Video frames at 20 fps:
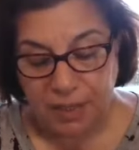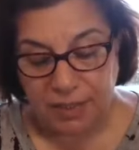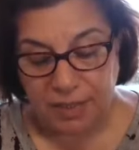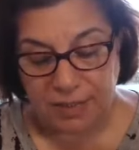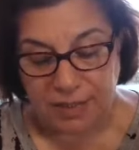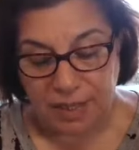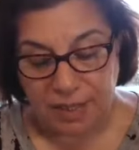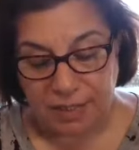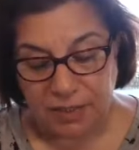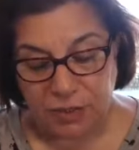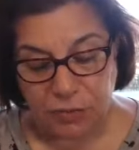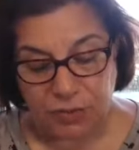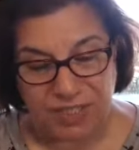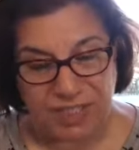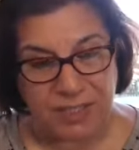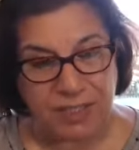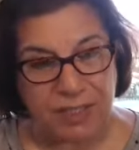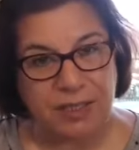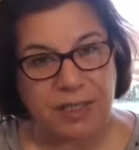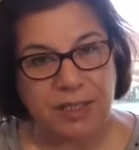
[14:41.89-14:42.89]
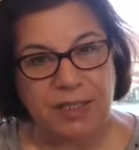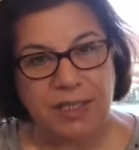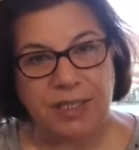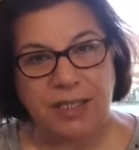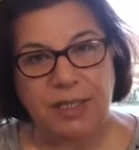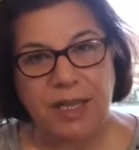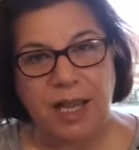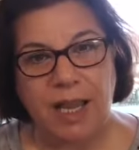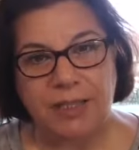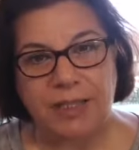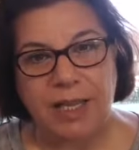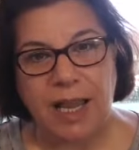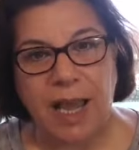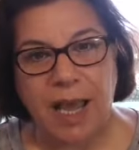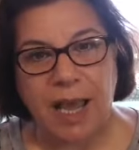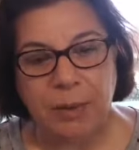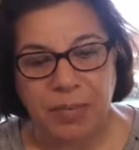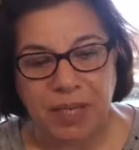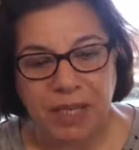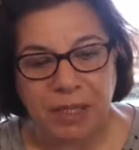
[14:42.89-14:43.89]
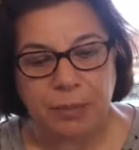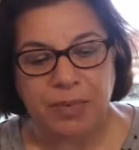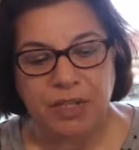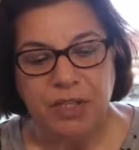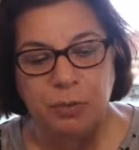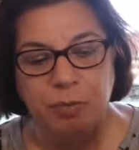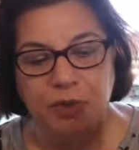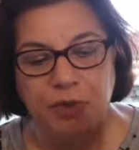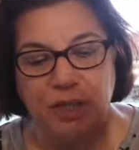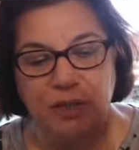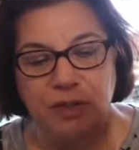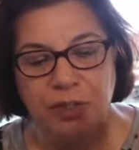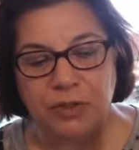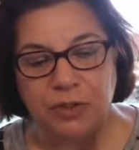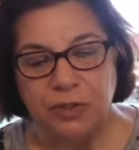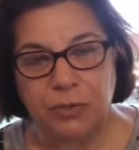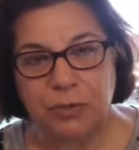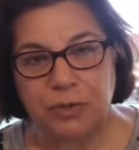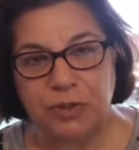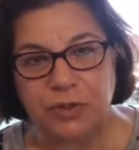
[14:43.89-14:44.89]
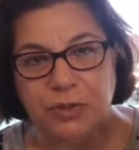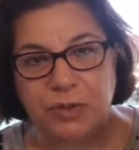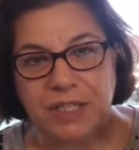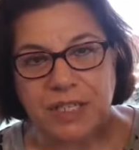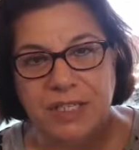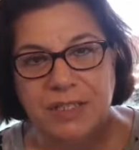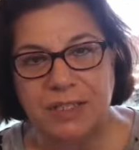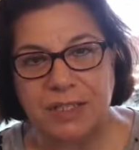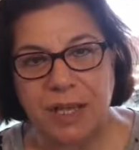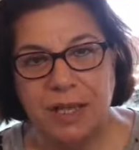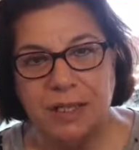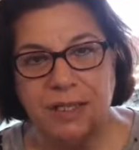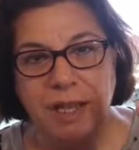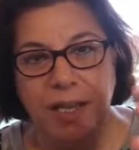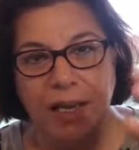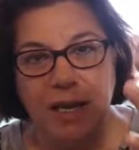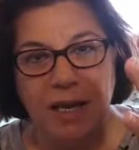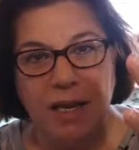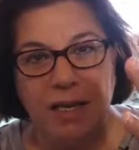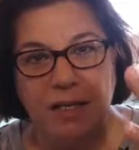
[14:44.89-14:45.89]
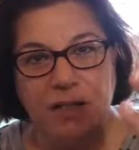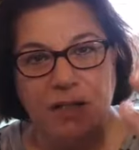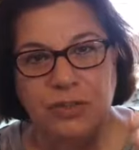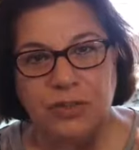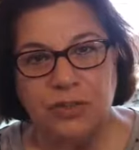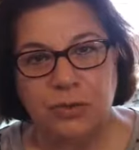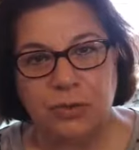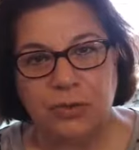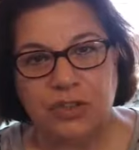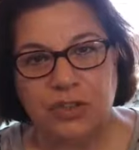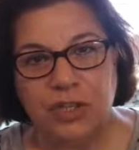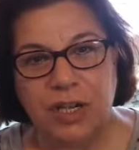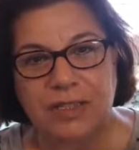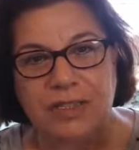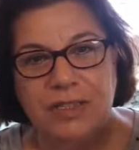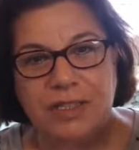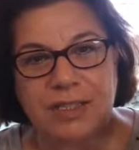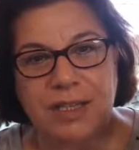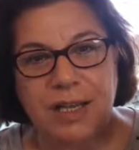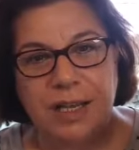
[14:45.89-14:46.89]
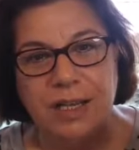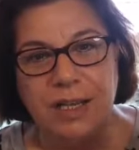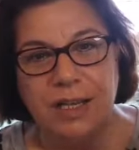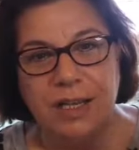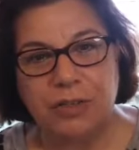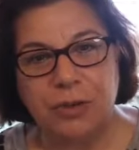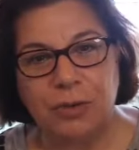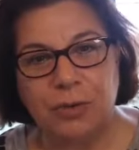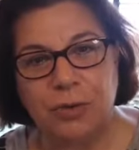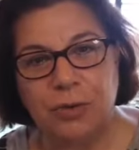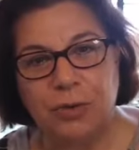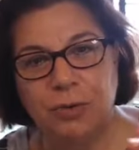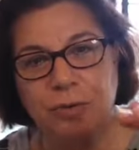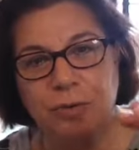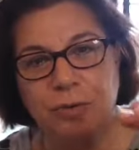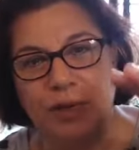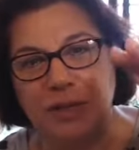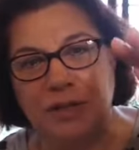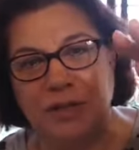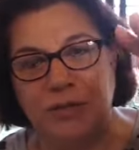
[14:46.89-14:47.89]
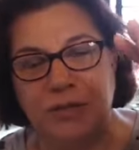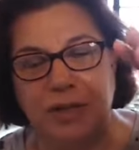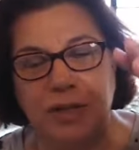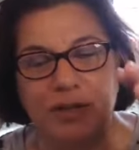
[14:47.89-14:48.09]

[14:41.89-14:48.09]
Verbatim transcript: It's like you're sitting in that hammock between the two trees and it you just it go it,